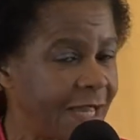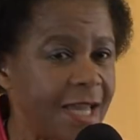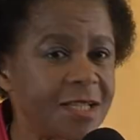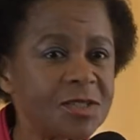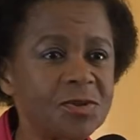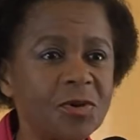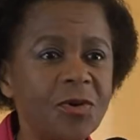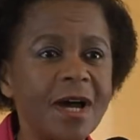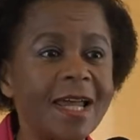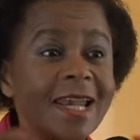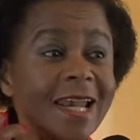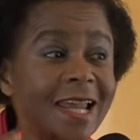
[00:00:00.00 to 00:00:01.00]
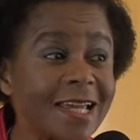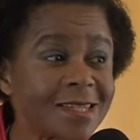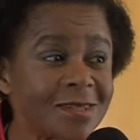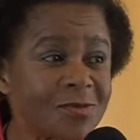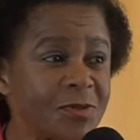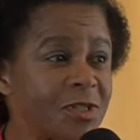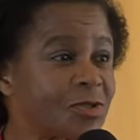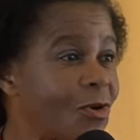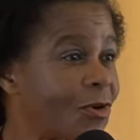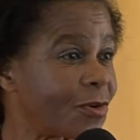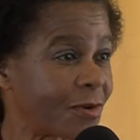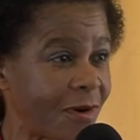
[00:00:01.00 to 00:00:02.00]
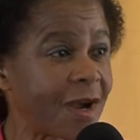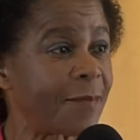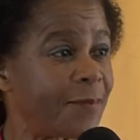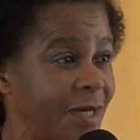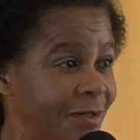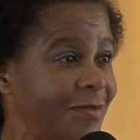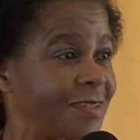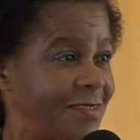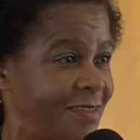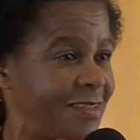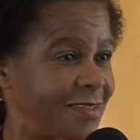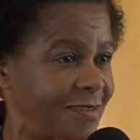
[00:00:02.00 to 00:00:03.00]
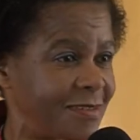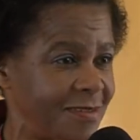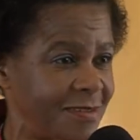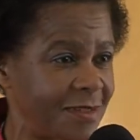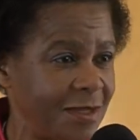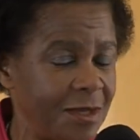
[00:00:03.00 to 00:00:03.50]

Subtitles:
And so unless we talk about these things,